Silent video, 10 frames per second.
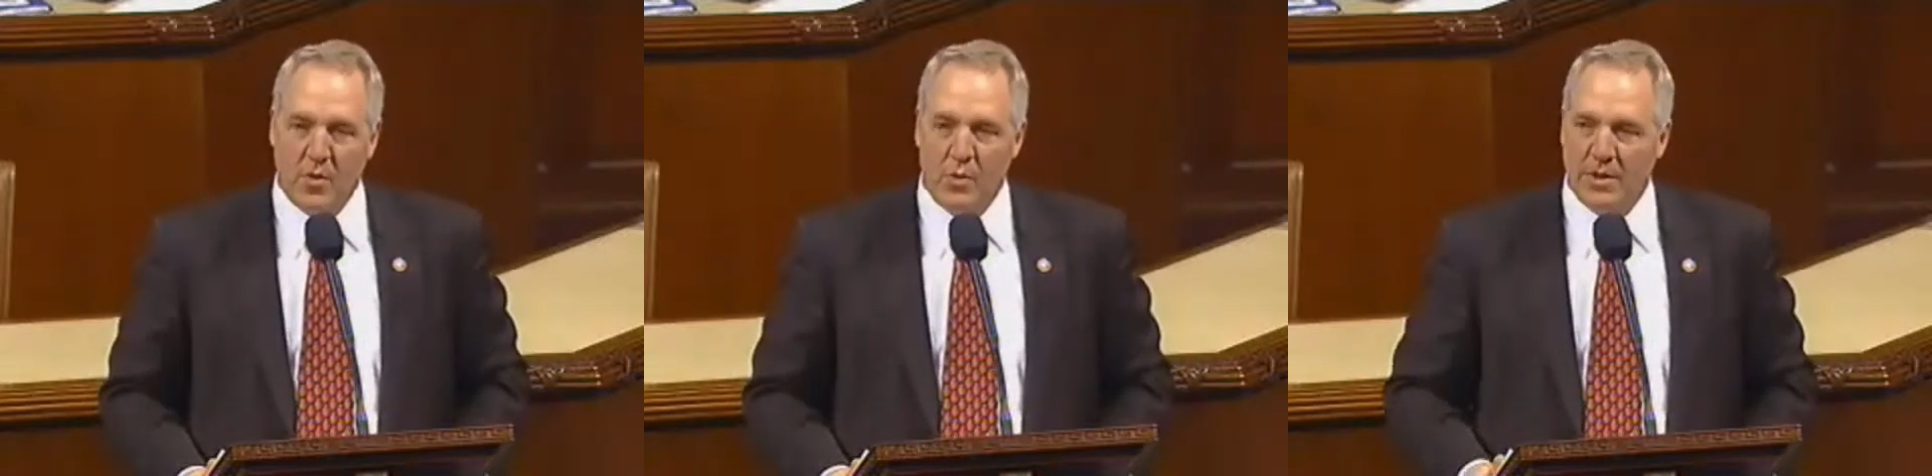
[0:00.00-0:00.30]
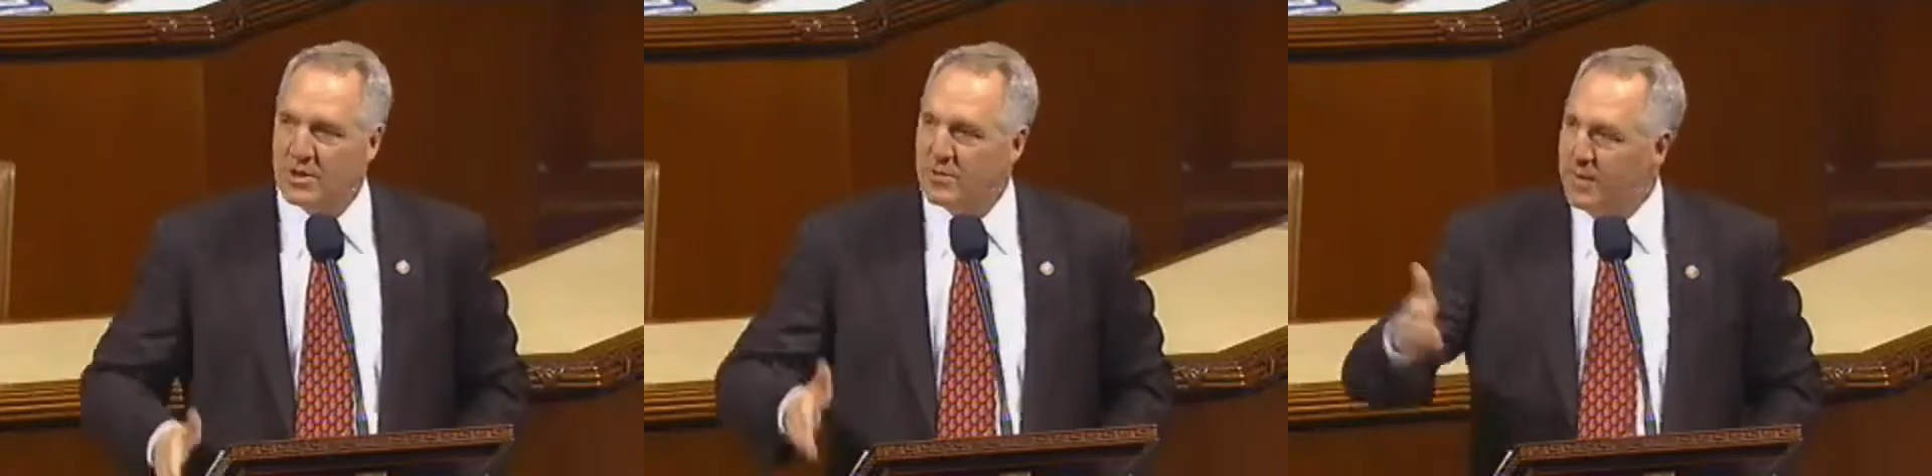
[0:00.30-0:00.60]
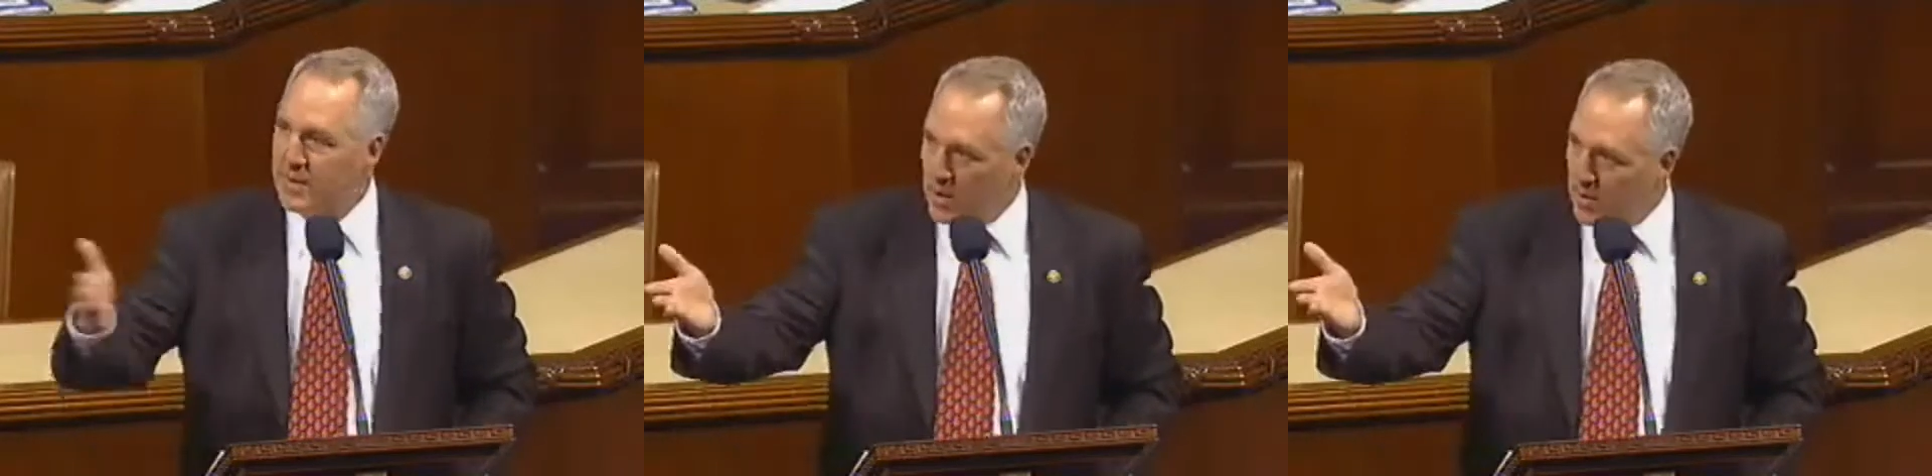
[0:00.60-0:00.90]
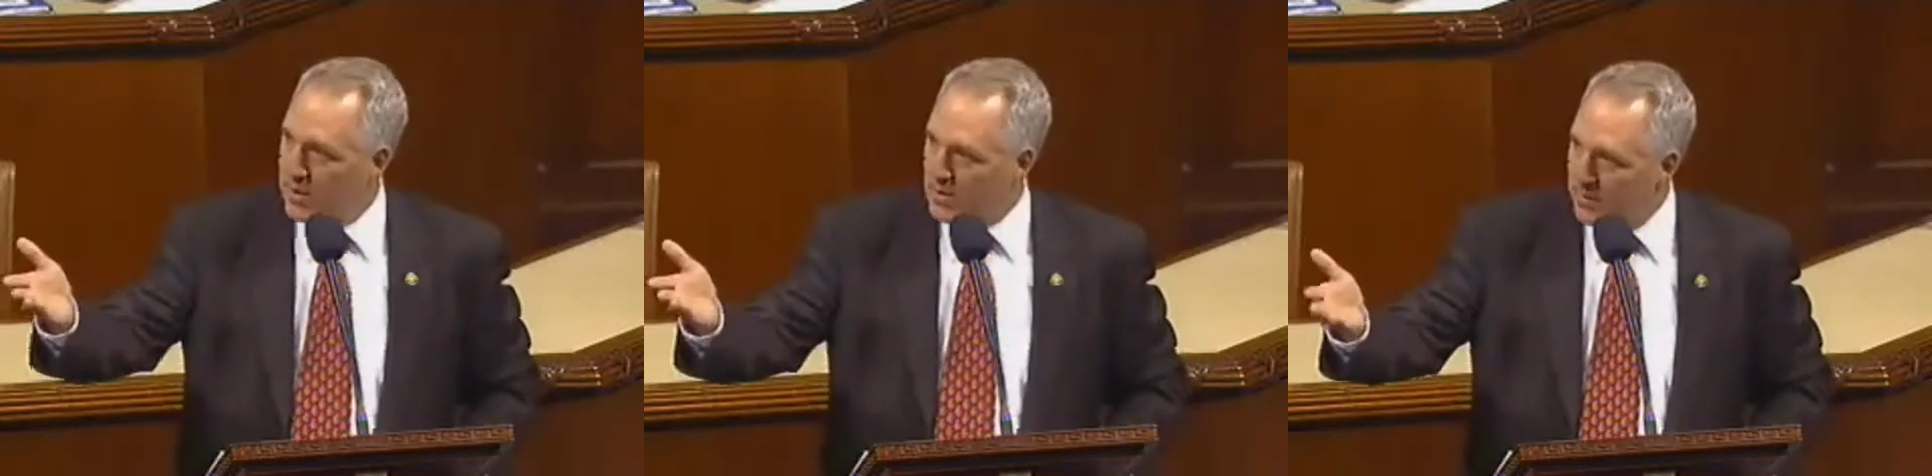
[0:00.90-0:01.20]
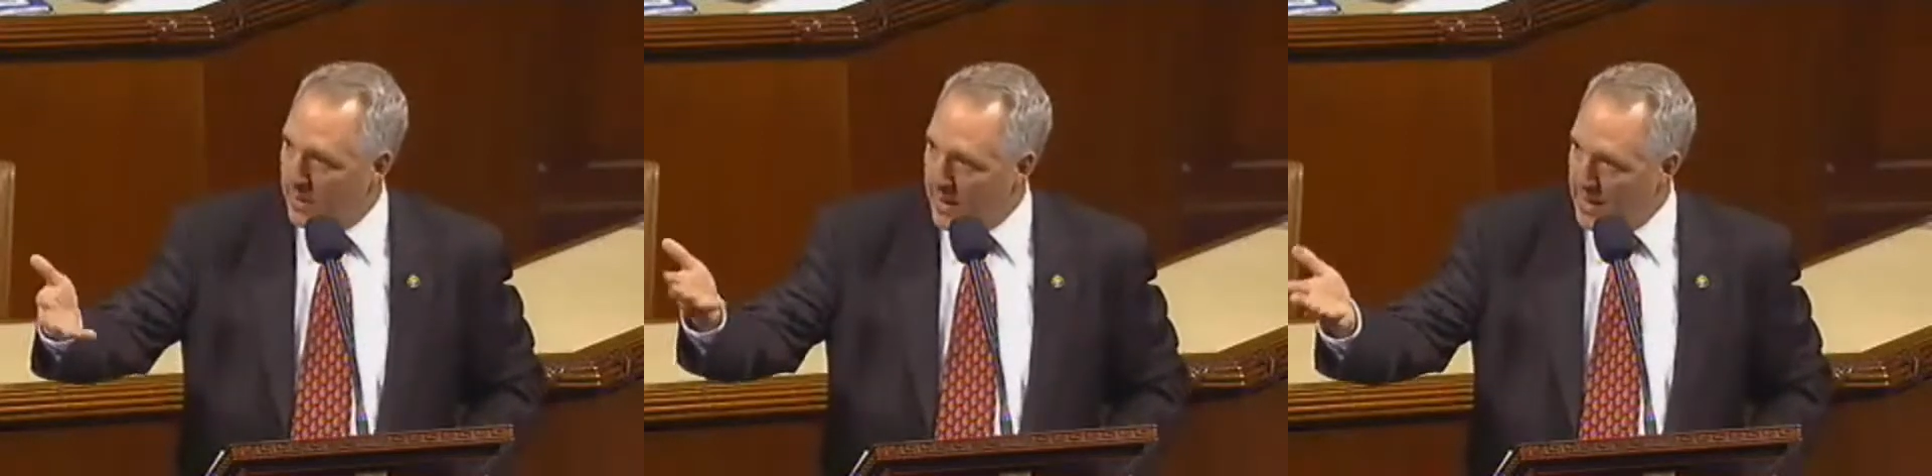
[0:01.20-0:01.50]
which has been noted
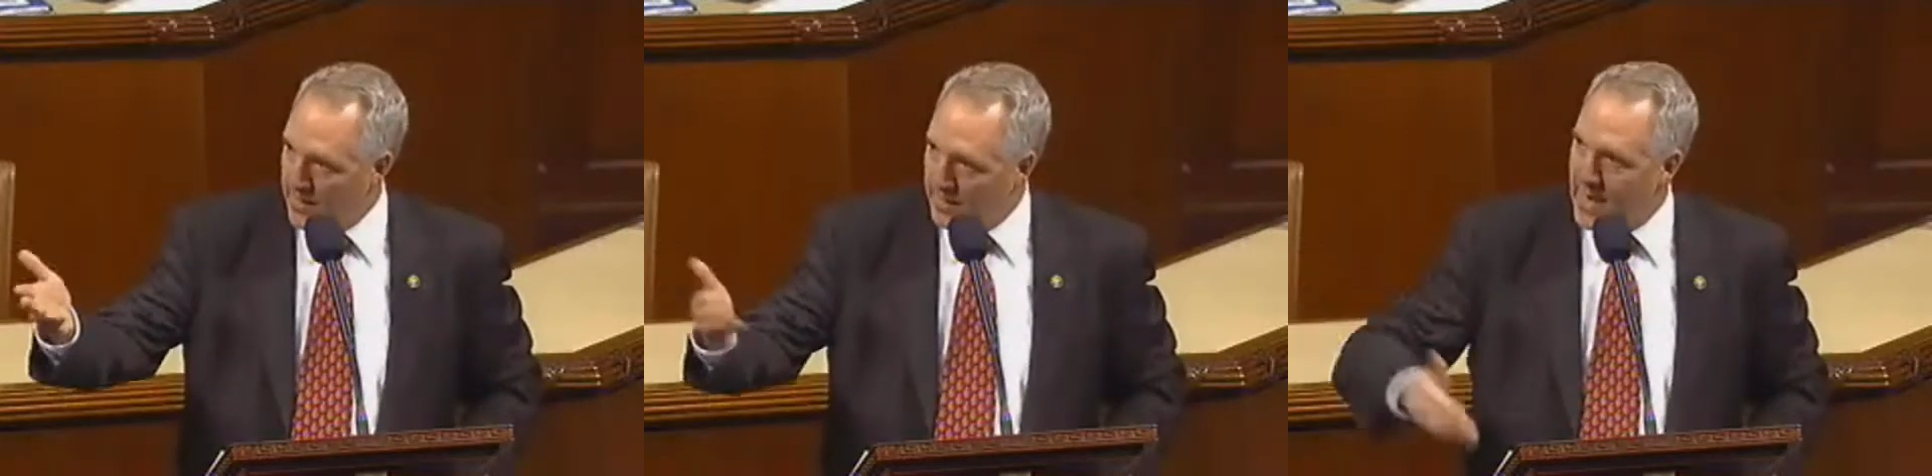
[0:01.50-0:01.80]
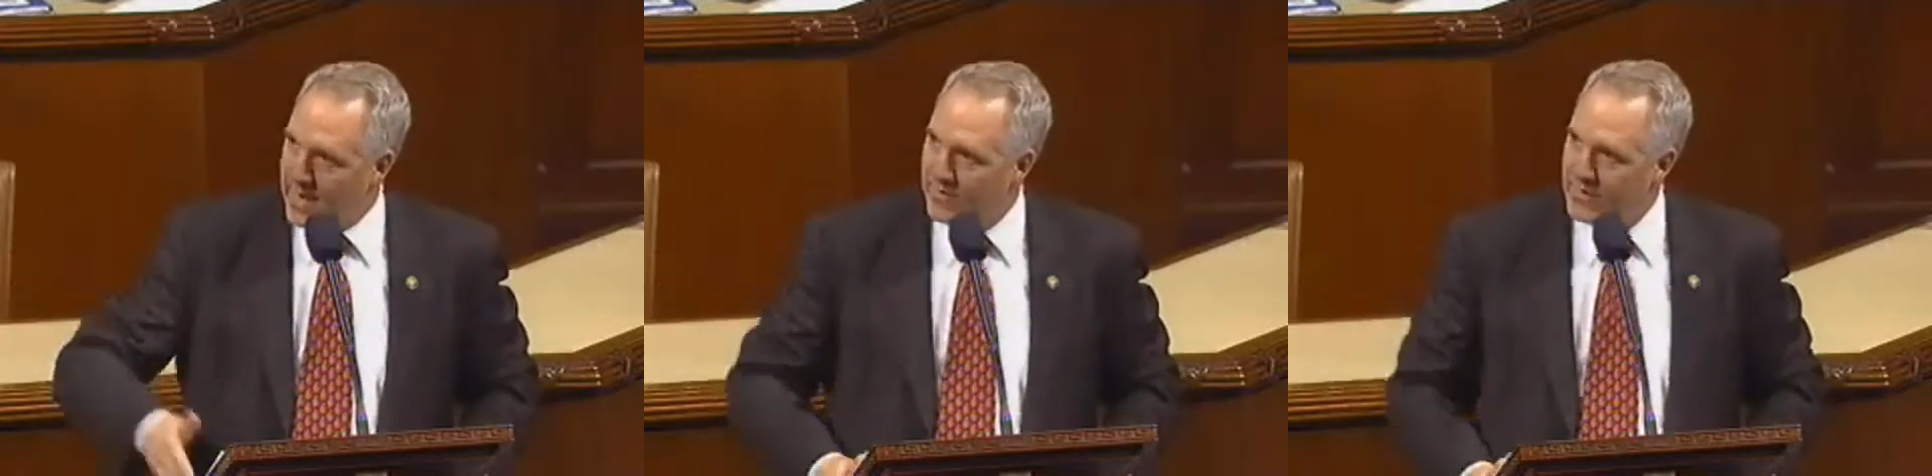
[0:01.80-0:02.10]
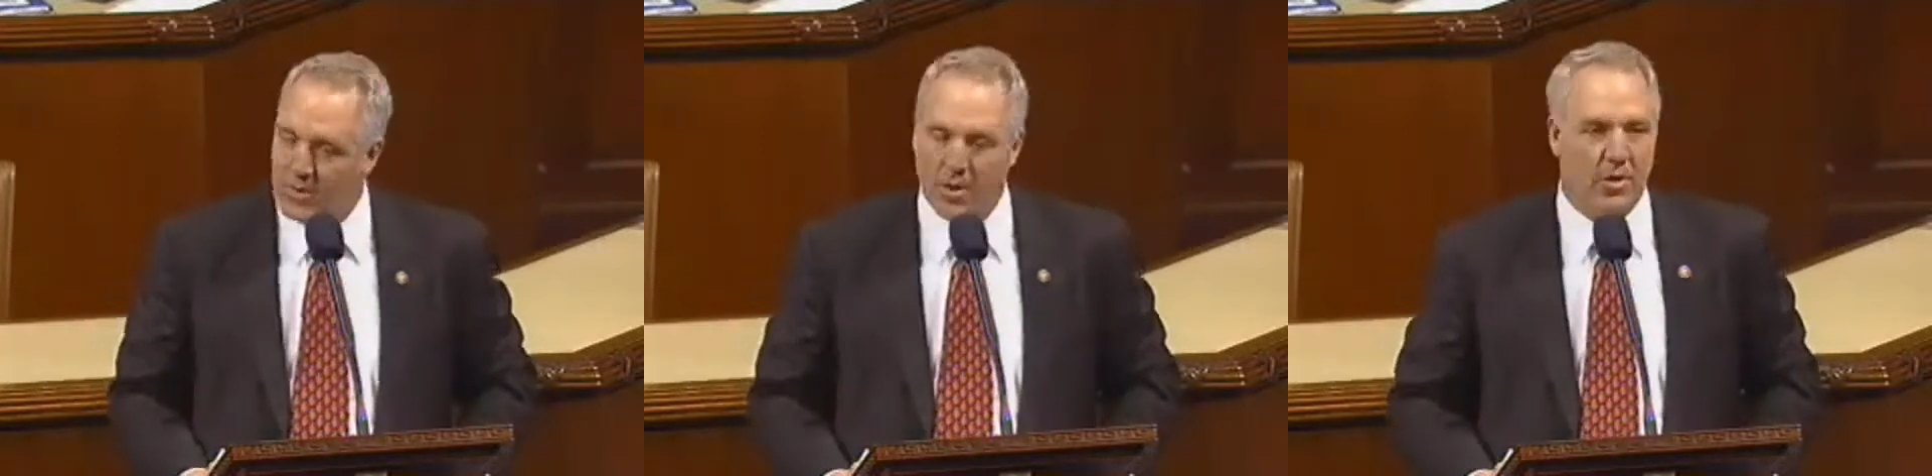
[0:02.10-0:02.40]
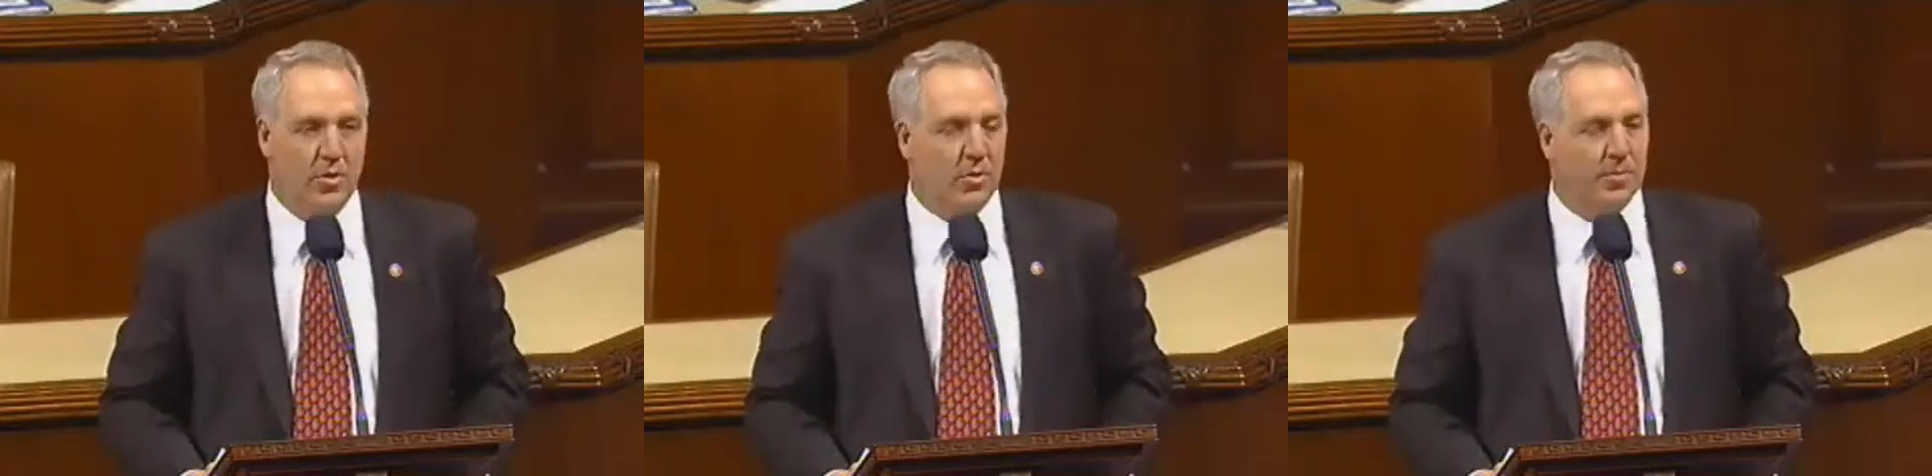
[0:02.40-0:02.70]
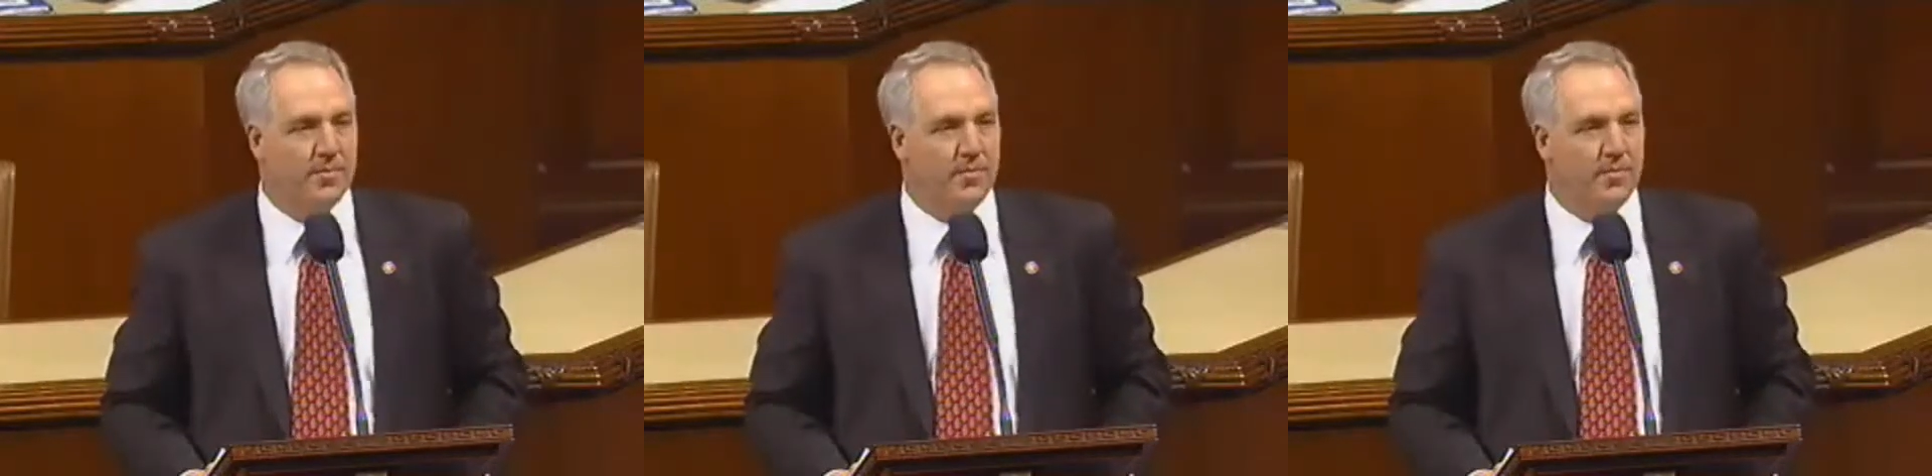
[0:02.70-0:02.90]
by the magazine article.